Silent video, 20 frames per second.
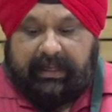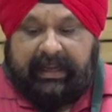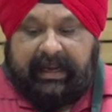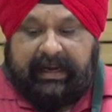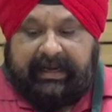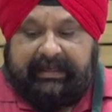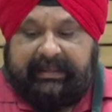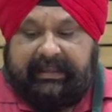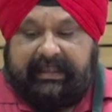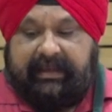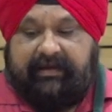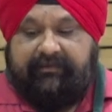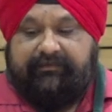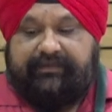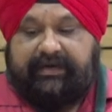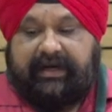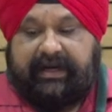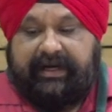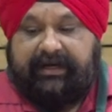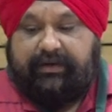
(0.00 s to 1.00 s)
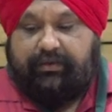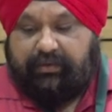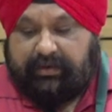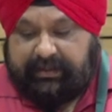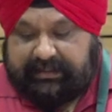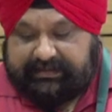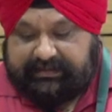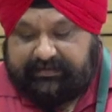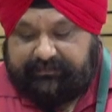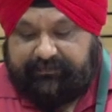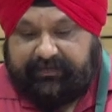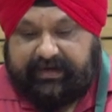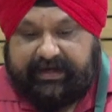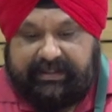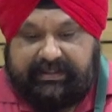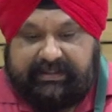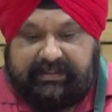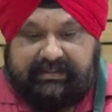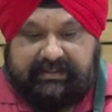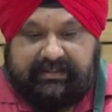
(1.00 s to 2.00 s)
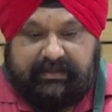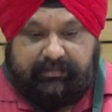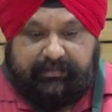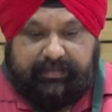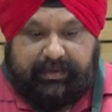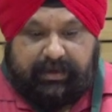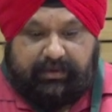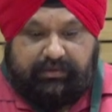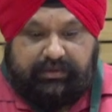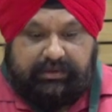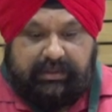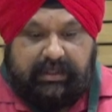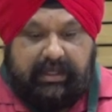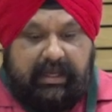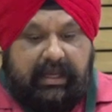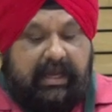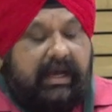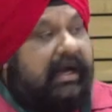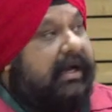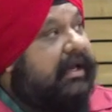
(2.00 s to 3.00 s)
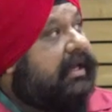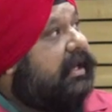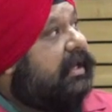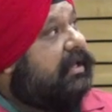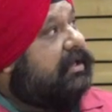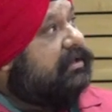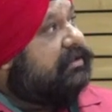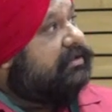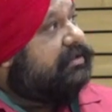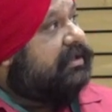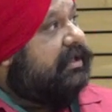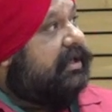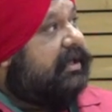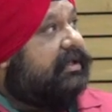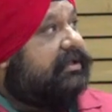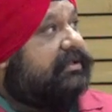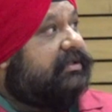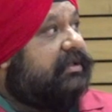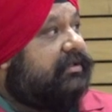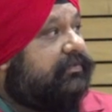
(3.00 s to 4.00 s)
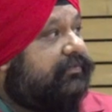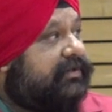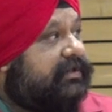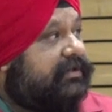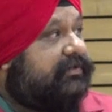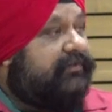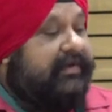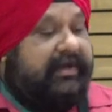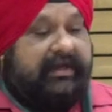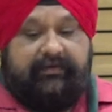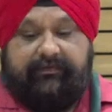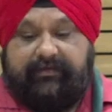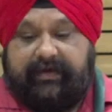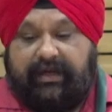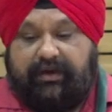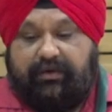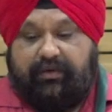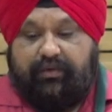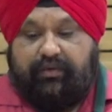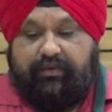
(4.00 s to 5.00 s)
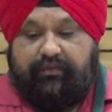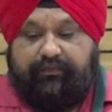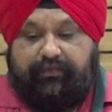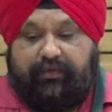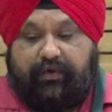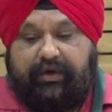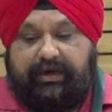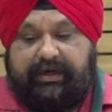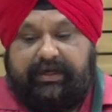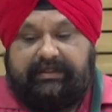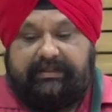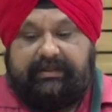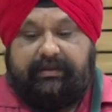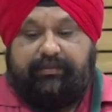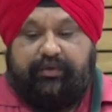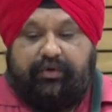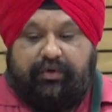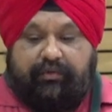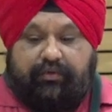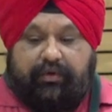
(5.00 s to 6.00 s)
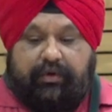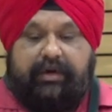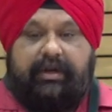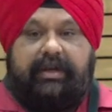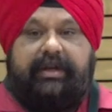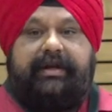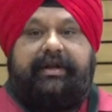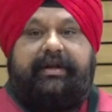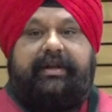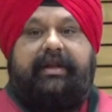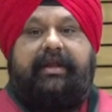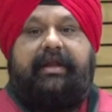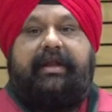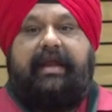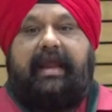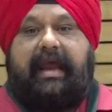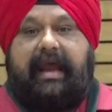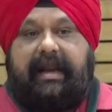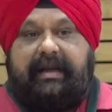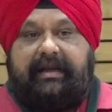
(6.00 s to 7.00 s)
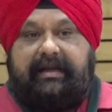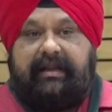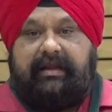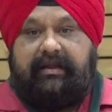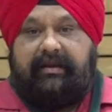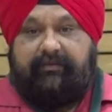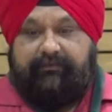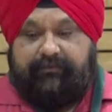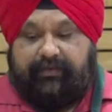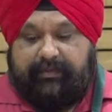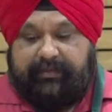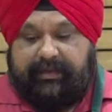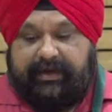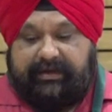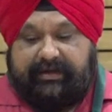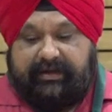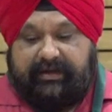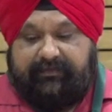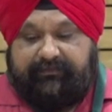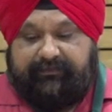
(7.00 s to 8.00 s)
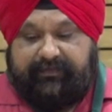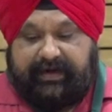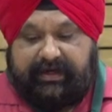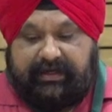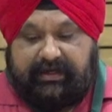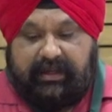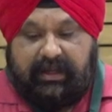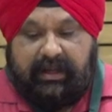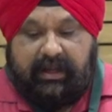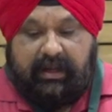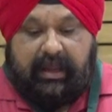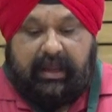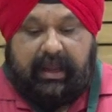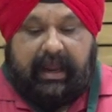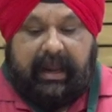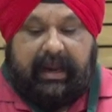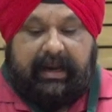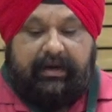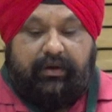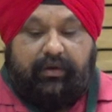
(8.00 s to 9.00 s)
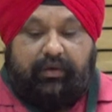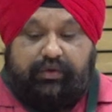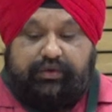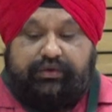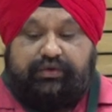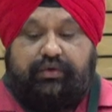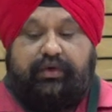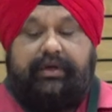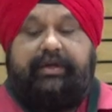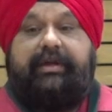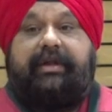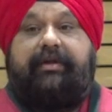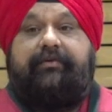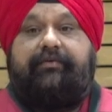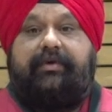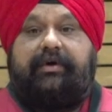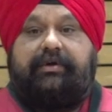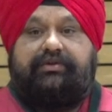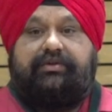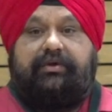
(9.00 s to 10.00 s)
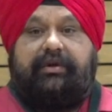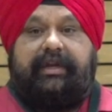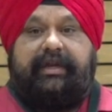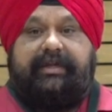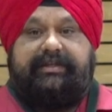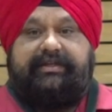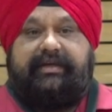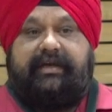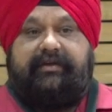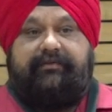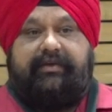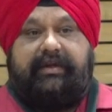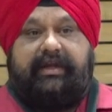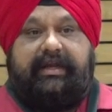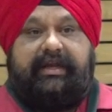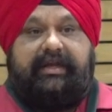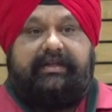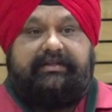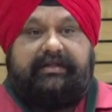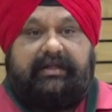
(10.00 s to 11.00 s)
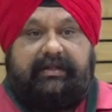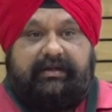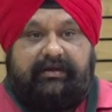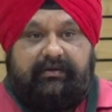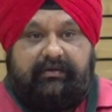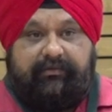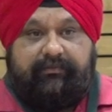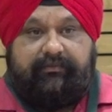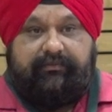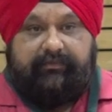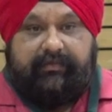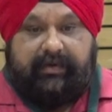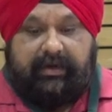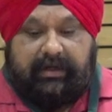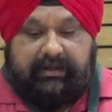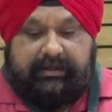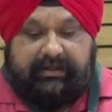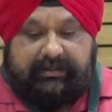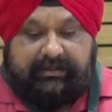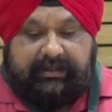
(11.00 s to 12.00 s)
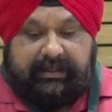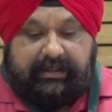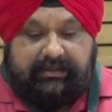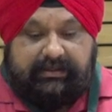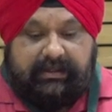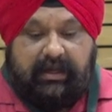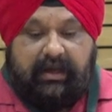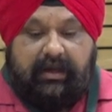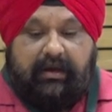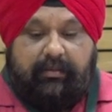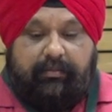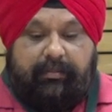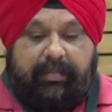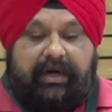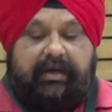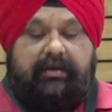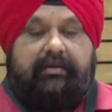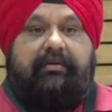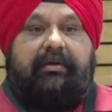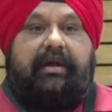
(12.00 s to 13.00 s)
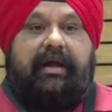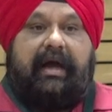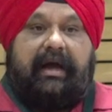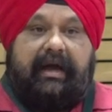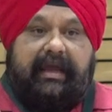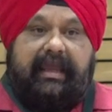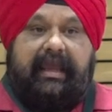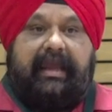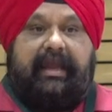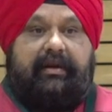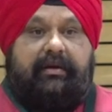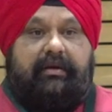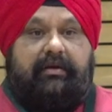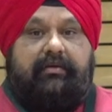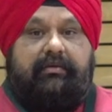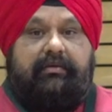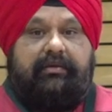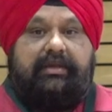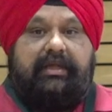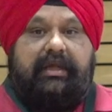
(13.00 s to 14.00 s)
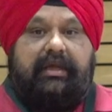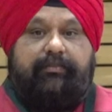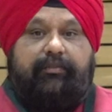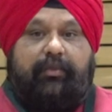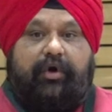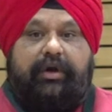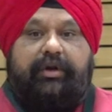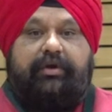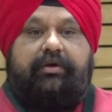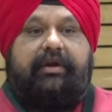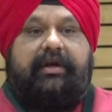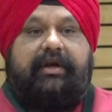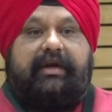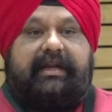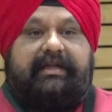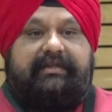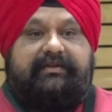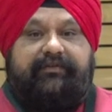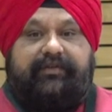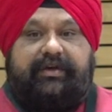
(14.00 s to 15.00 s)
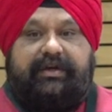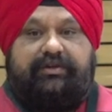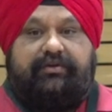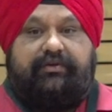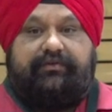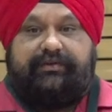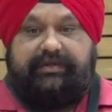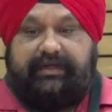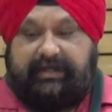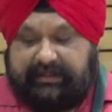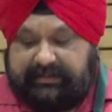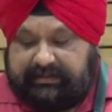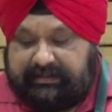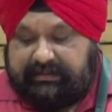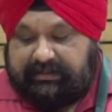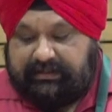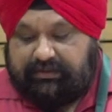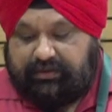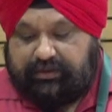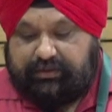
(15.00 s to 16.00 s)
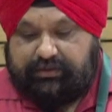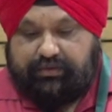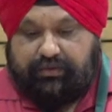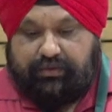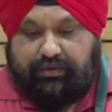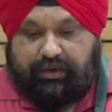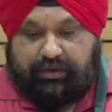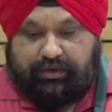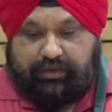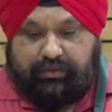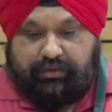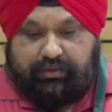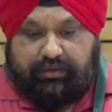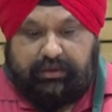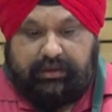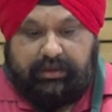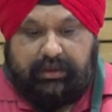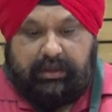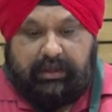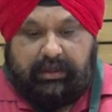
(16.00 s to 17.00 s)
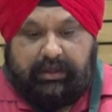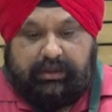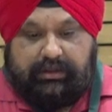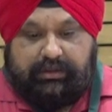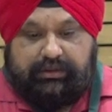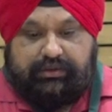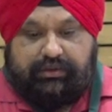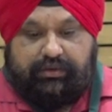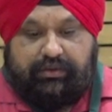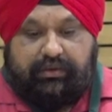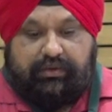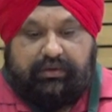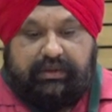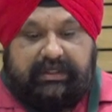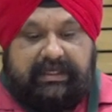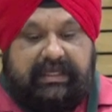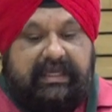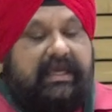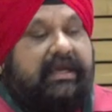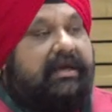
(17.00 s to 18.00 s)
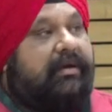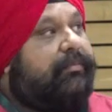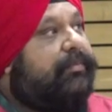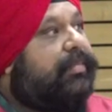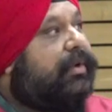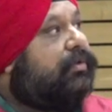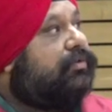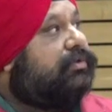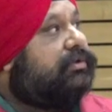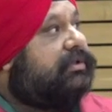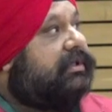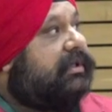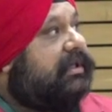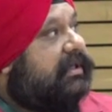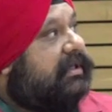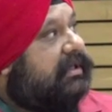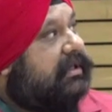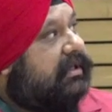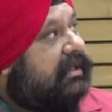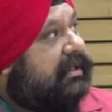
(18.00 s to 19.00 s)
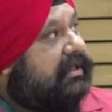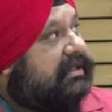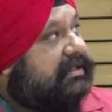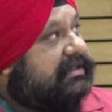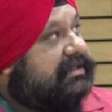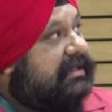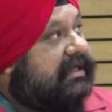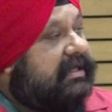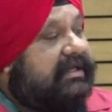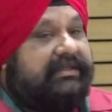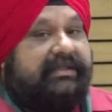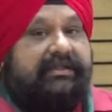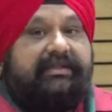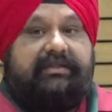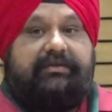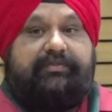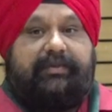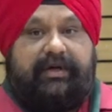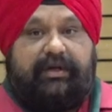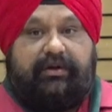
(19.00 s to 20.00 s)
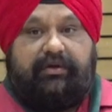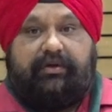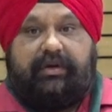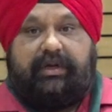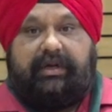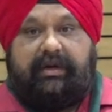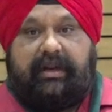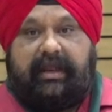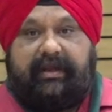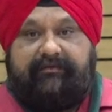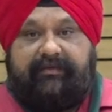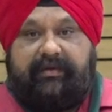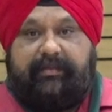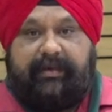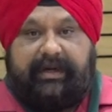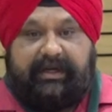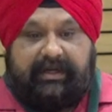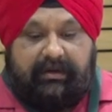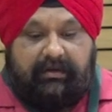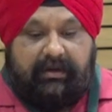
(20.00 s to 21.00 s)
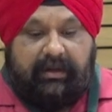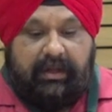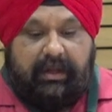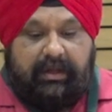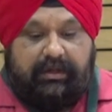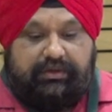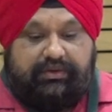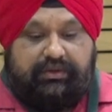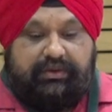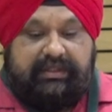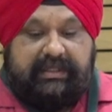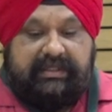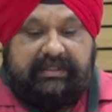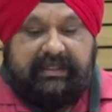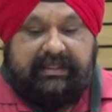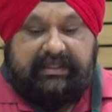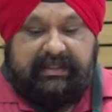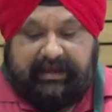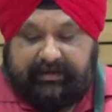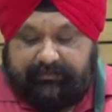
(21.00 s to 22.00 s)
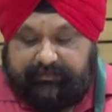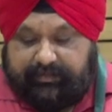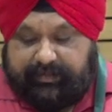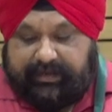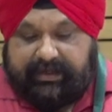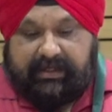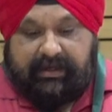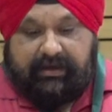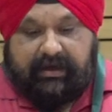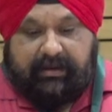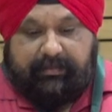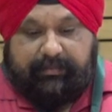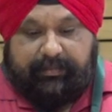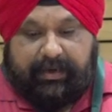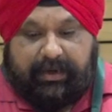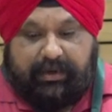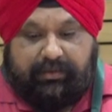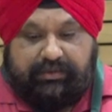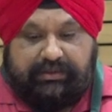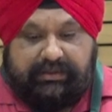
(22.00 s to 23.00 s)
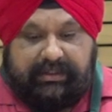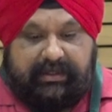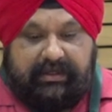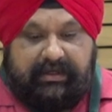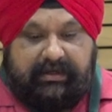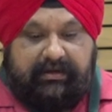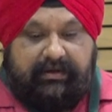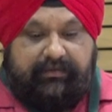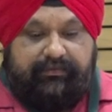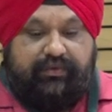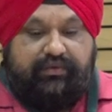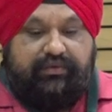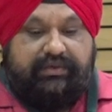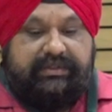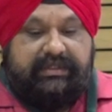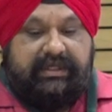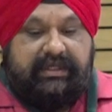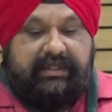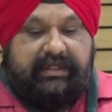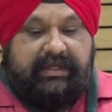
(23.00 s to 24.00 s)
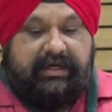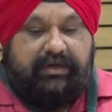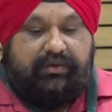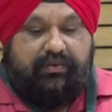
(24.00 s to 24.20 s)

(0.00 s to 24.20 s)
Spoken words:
and they have tried to classify these compounds. Again, Shilajit, which is very well known for its immunomodulatory, anti-inflammatory effect, and also it can work on HIV, AIDS, other things. But again, the molecular classification of Shilajit is also not known. So the key compounds in the Shilajit is particular heavy metal So these are the heavy metal compounds, and if you see, there